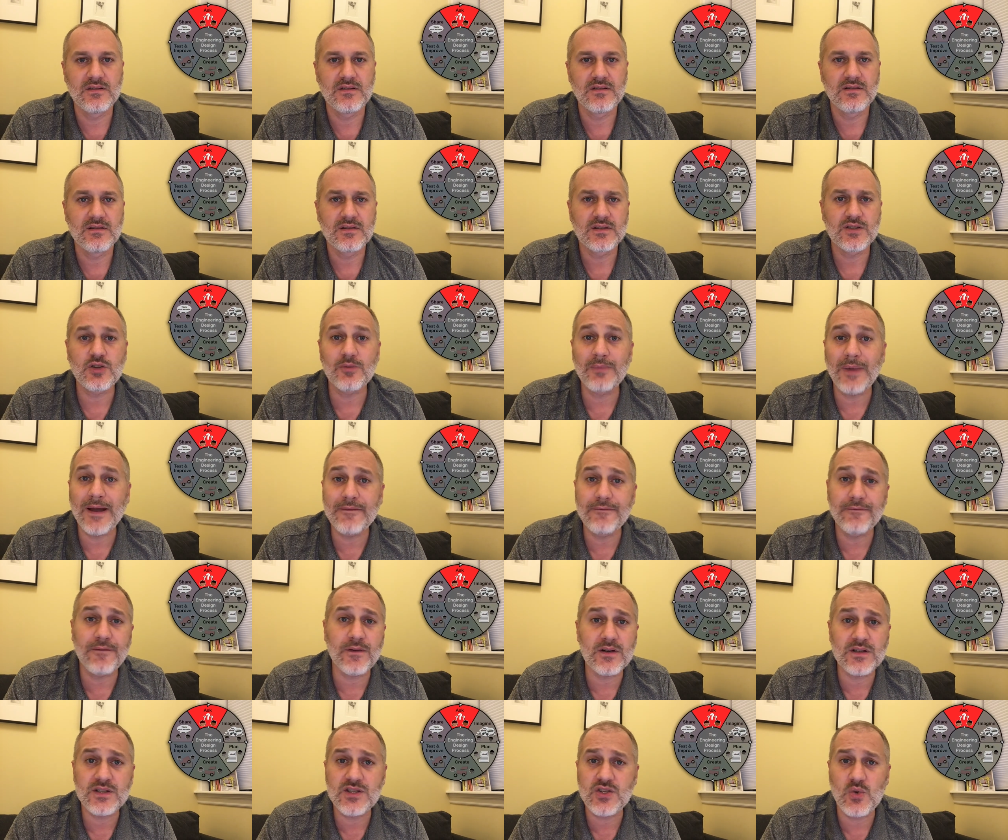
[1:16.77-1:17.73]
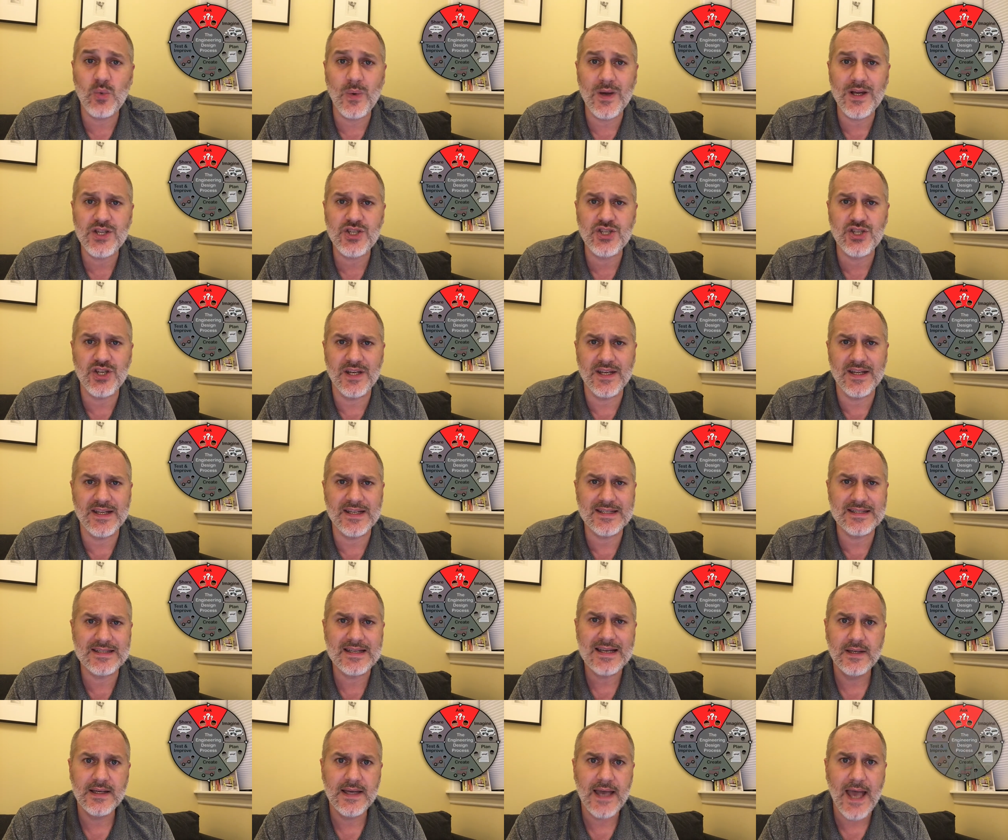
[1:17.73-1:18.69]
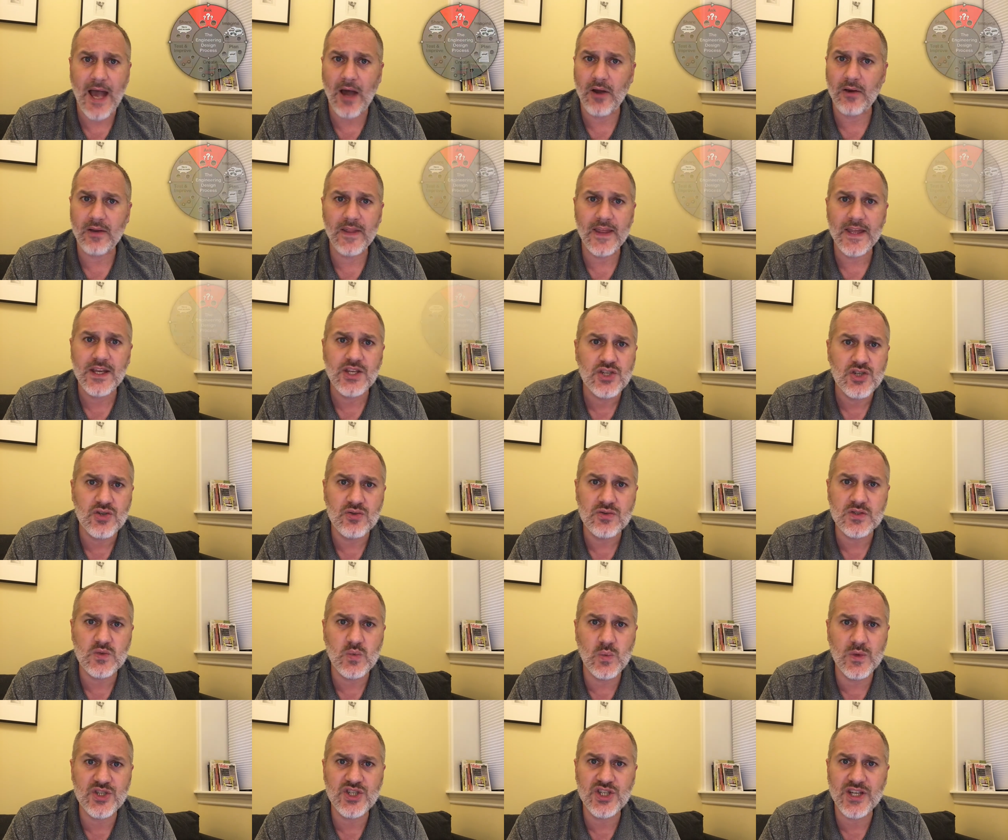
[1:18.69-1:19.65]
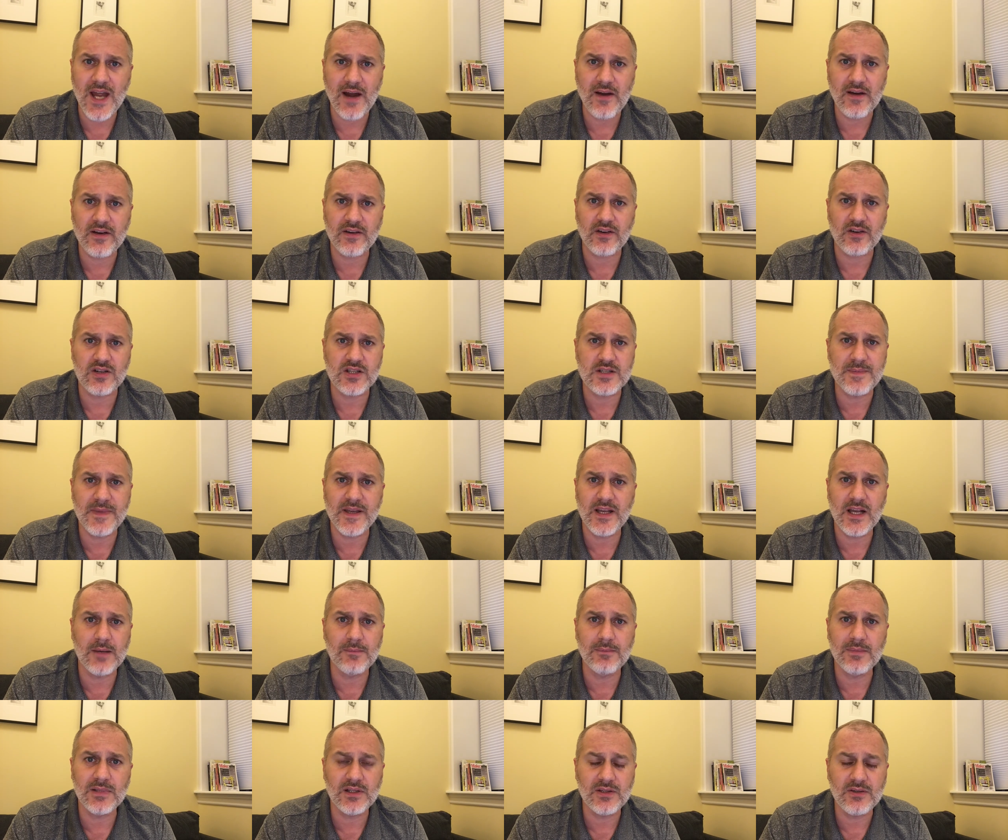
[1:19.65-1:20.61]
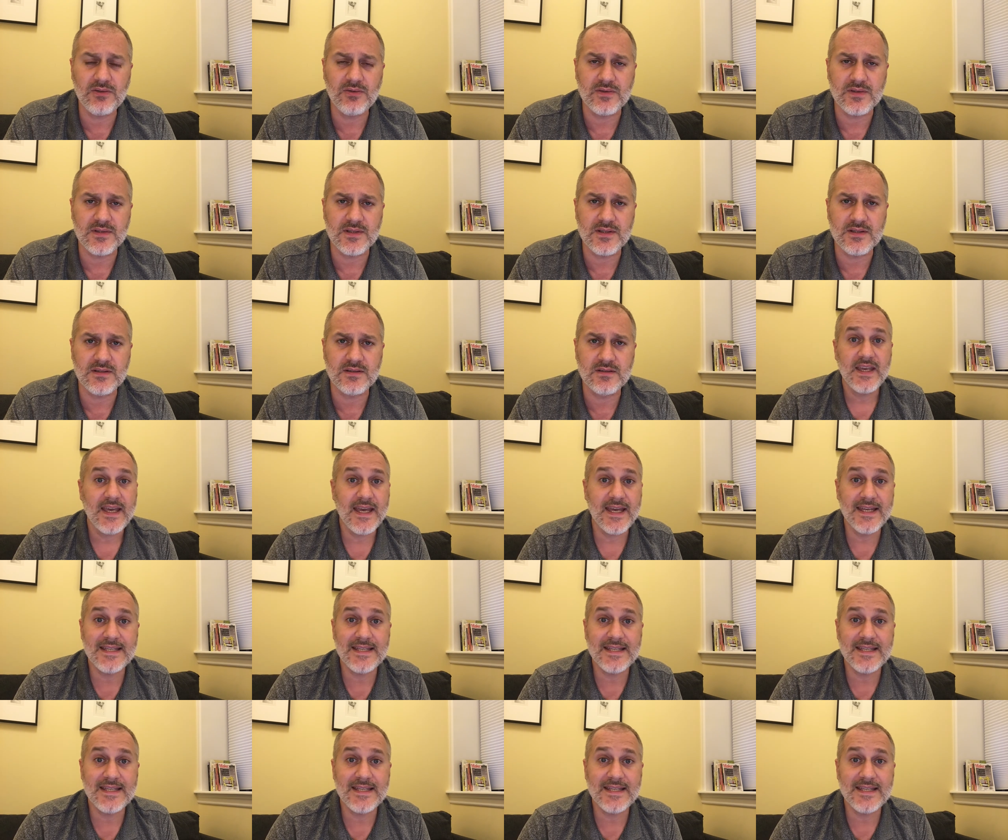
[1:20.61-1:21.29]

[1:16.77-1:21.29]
So my first question is, how do they choose which characters become balloons? It